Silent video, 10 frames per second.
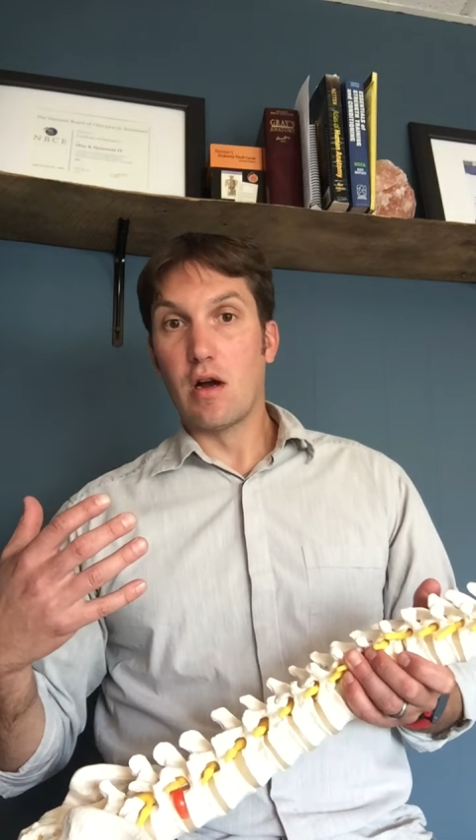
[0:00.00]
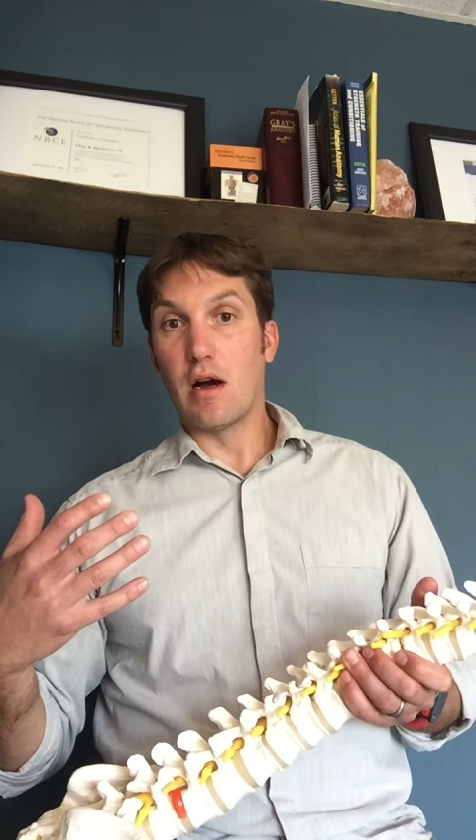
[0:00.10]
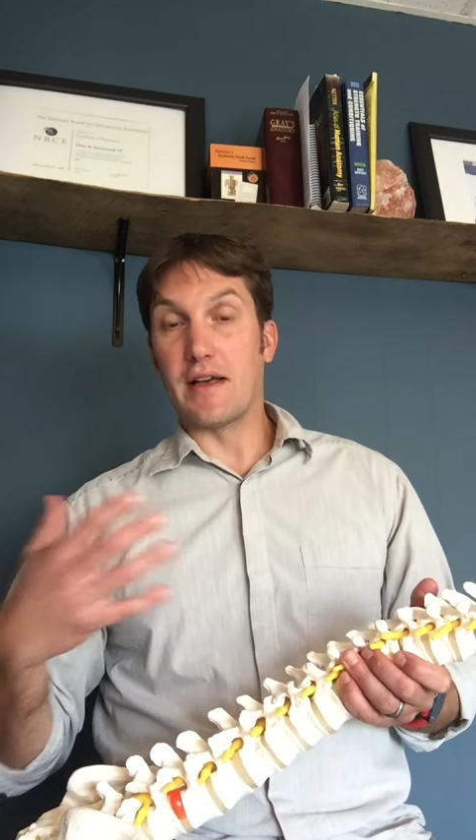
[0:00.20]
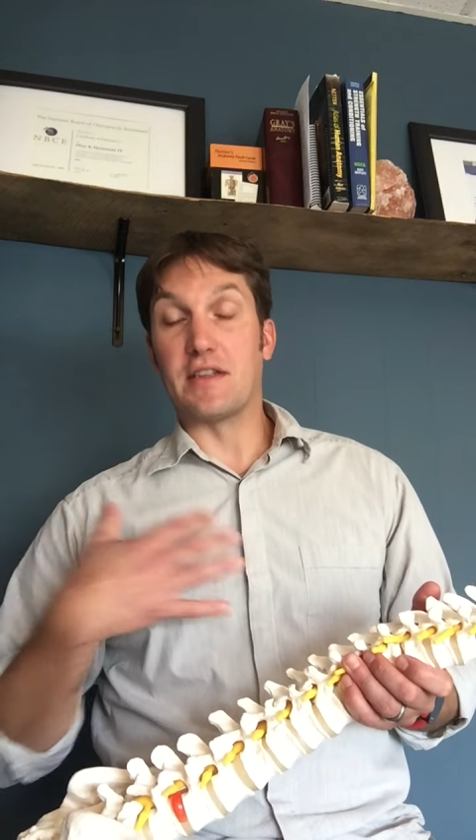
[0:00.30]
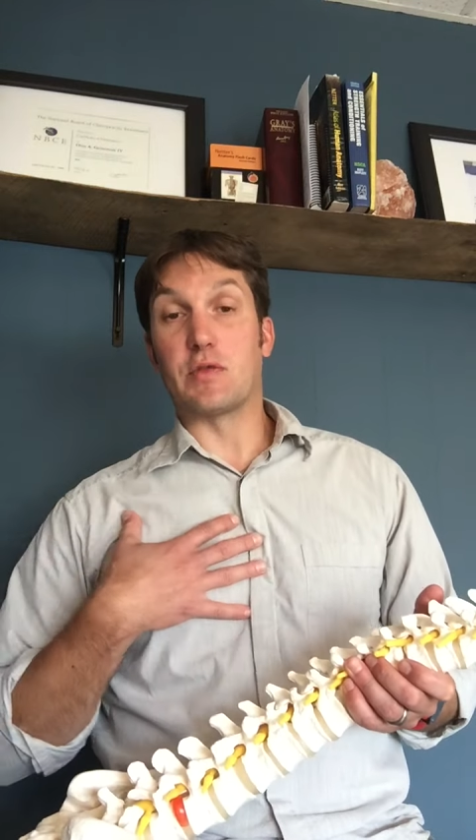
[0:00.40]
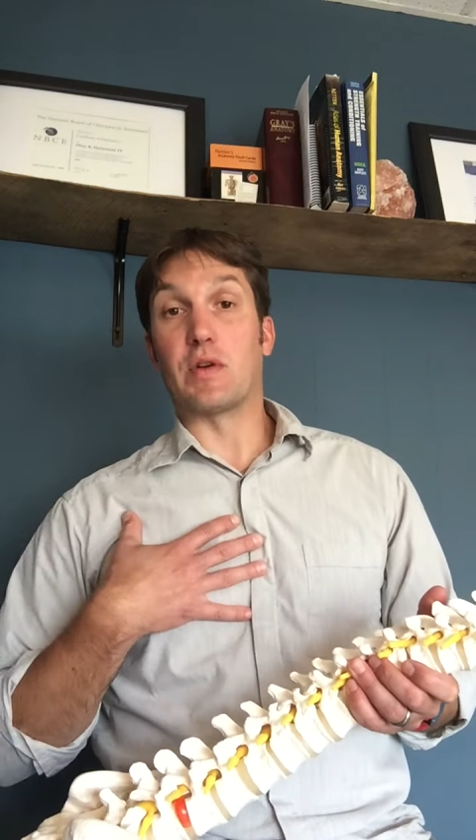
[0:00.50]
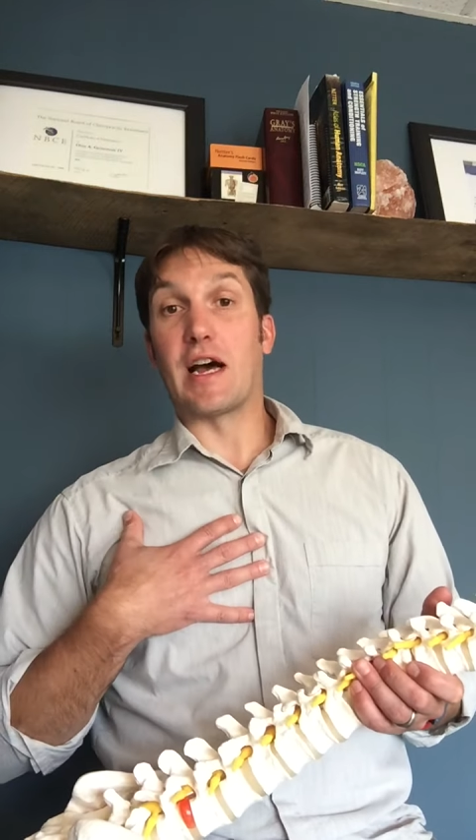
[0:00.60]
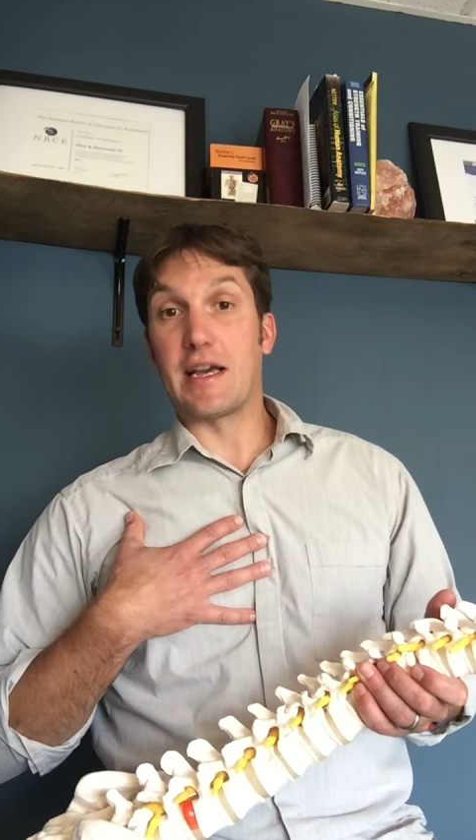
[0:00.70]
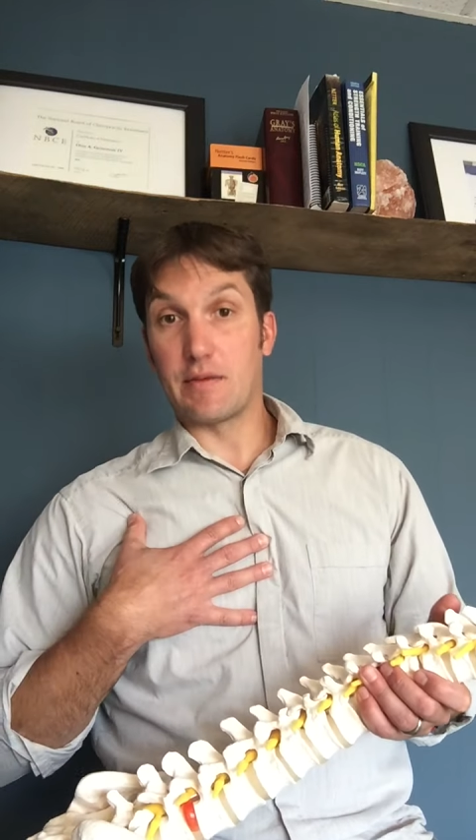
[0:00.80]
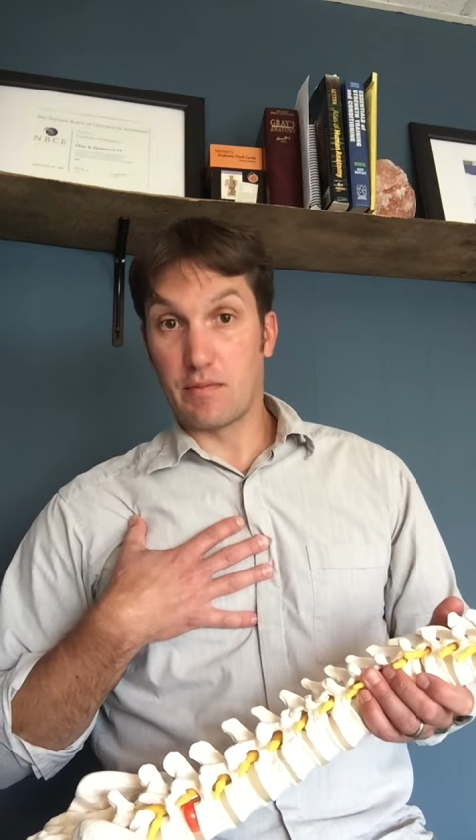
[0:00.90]
at least when
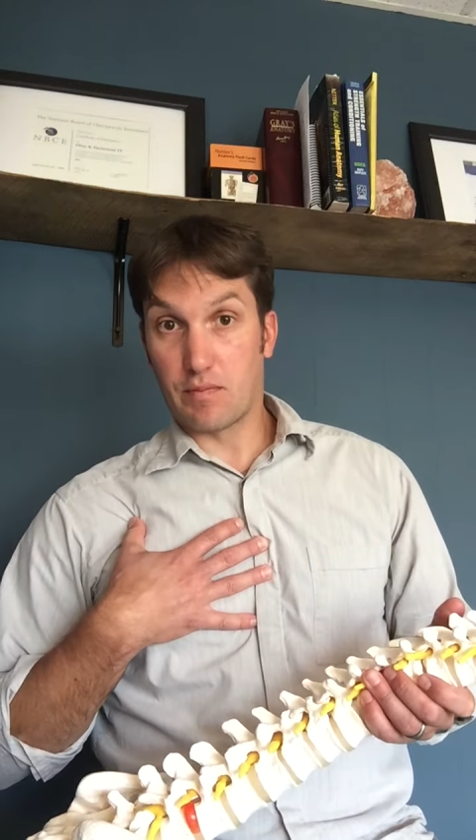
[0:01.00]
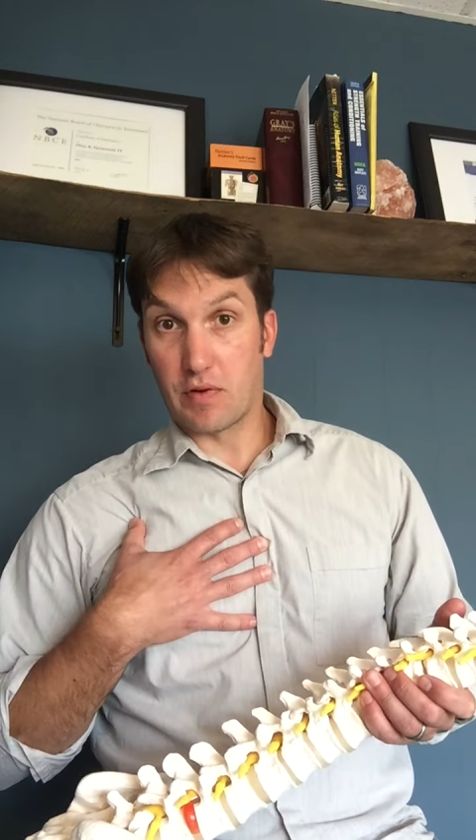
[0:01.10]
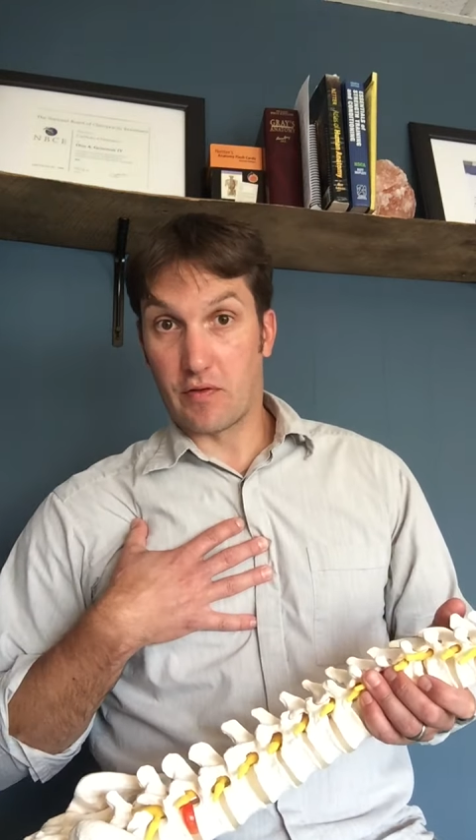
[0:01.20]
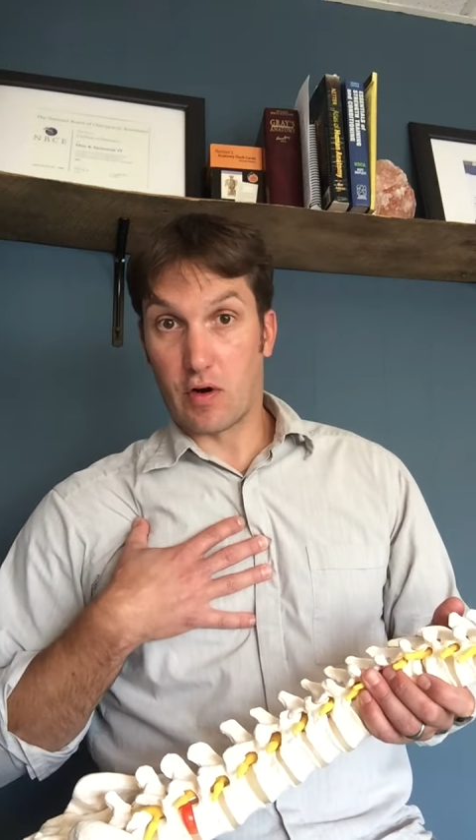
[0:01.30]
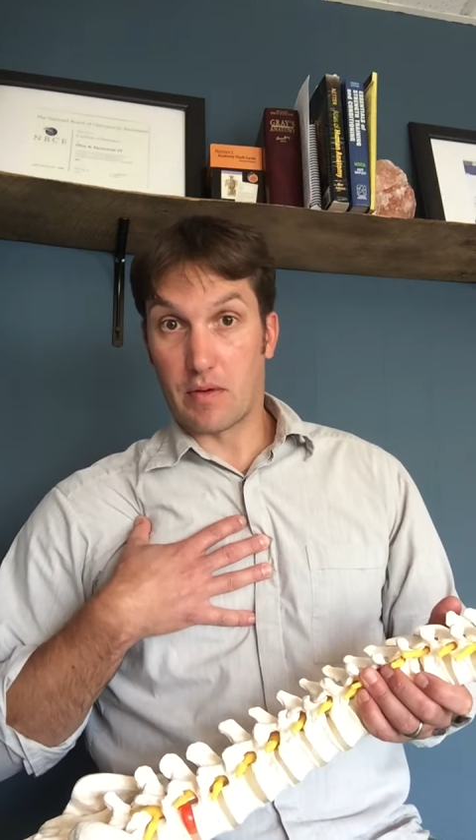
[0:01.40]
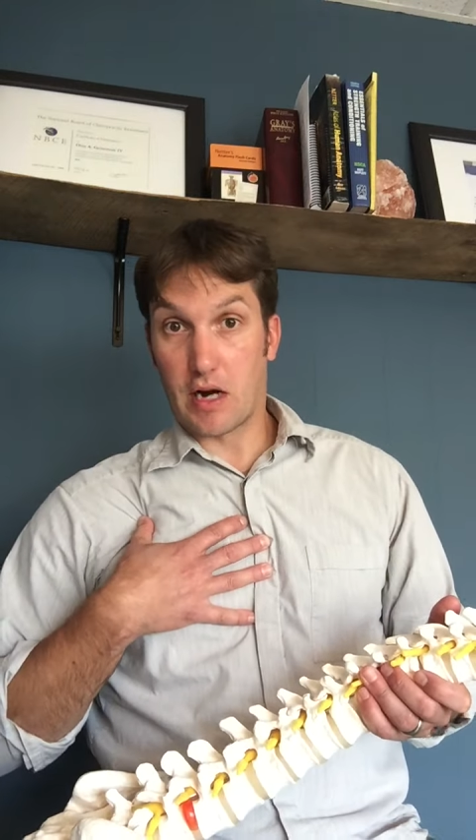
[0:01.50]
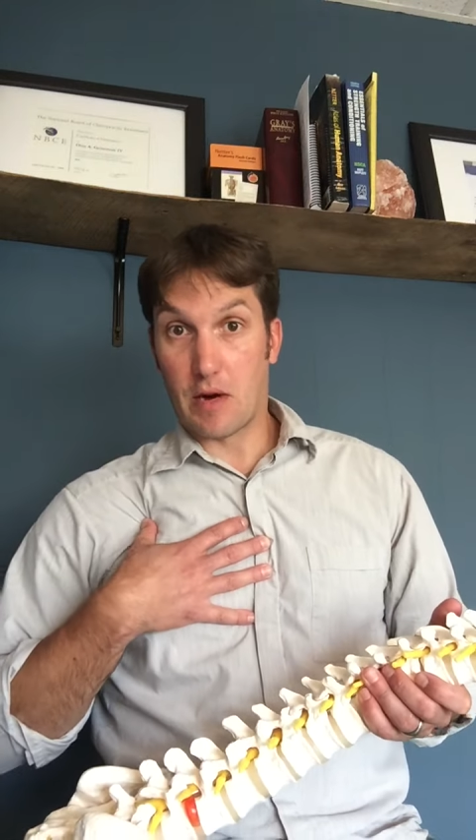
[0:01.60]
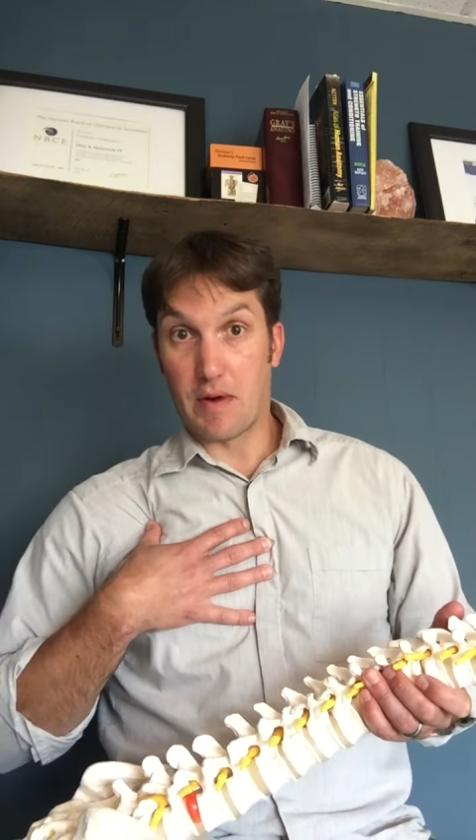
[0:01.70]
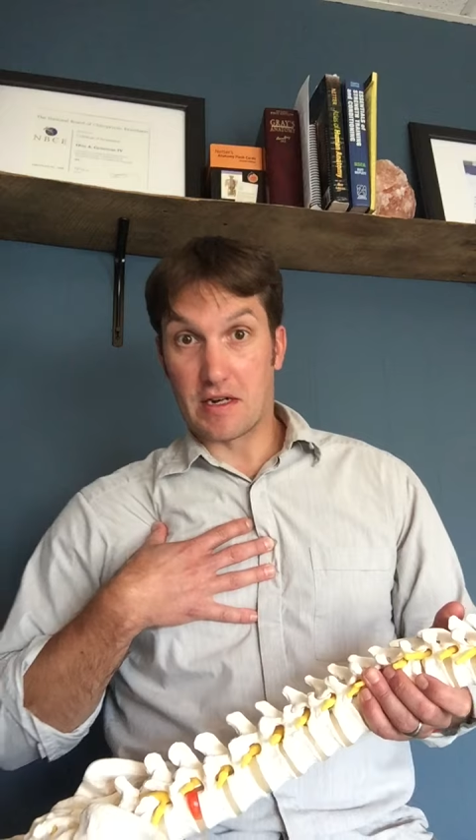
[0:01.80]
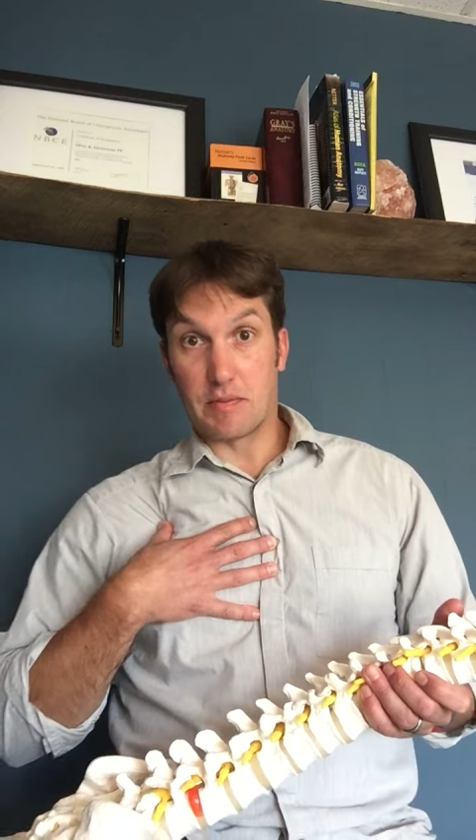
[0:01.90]
I perform a
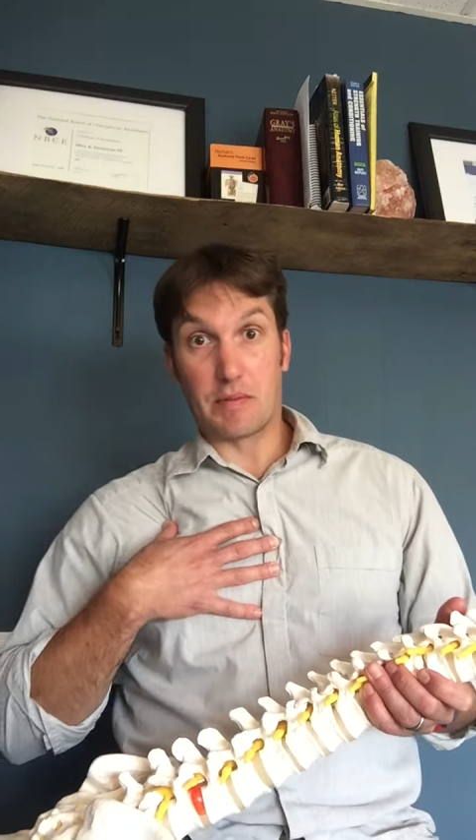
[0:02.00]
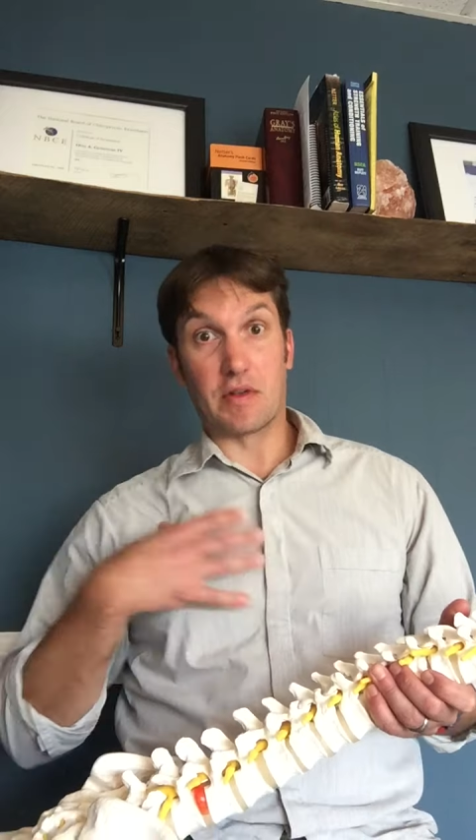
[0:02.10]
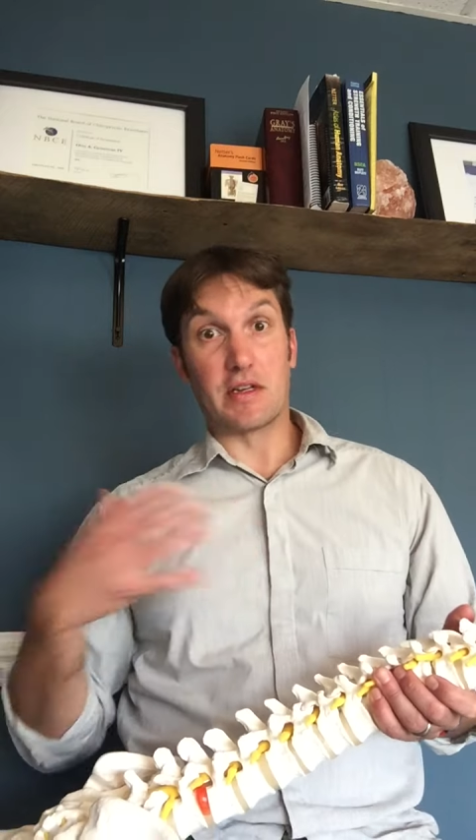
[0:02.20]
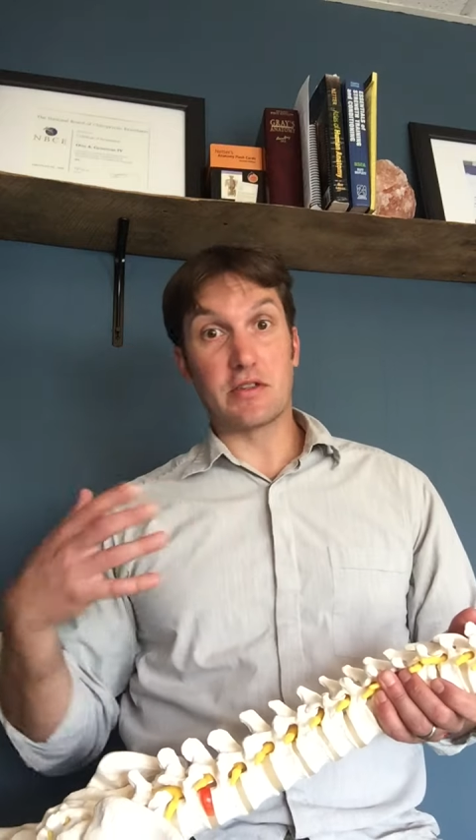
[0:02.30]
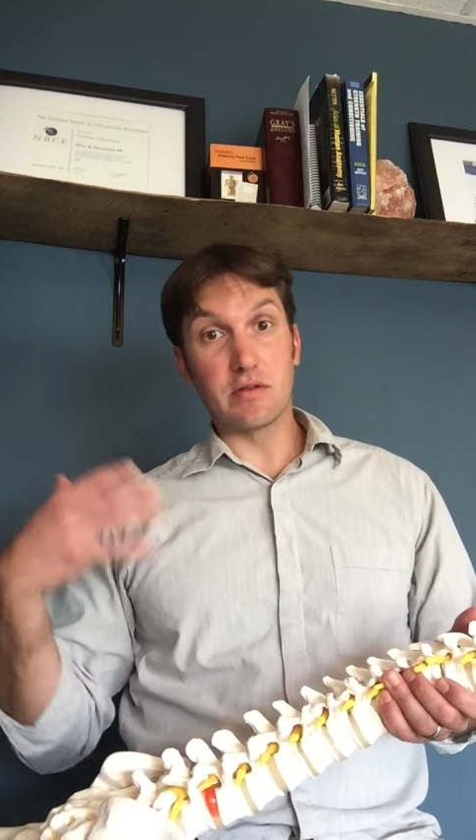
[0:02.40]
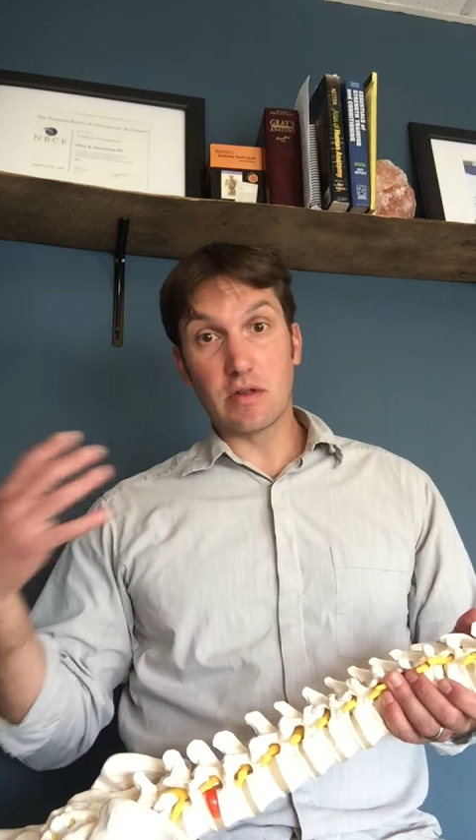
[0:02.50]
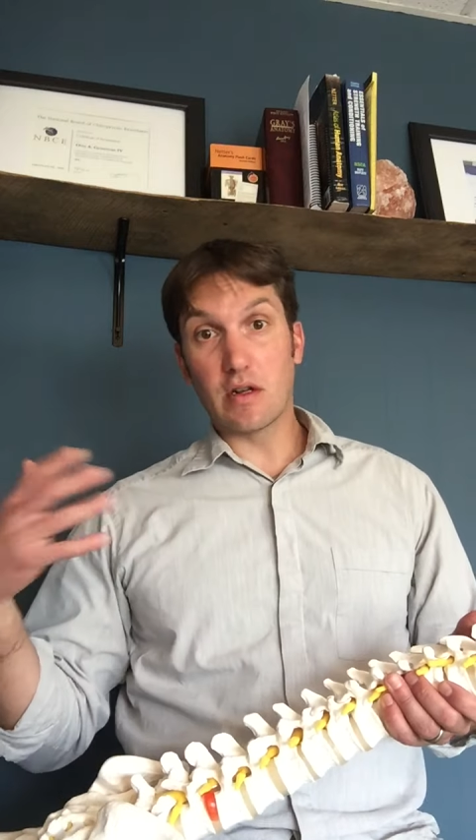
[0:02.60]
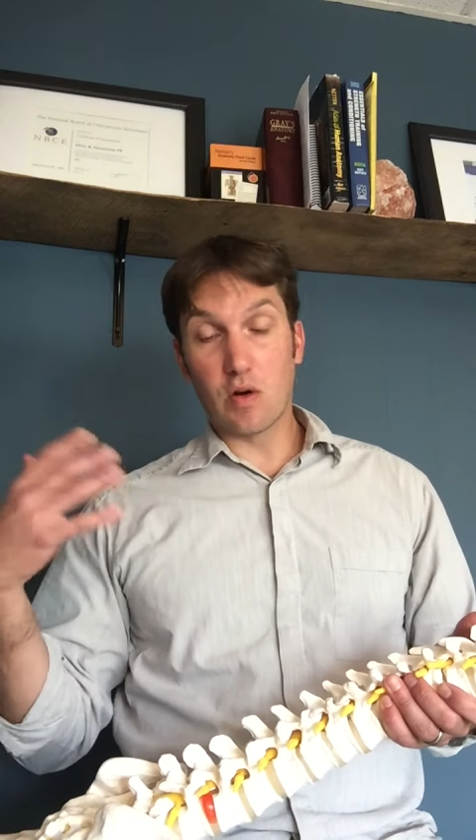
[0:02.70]
chiropractic manipulation,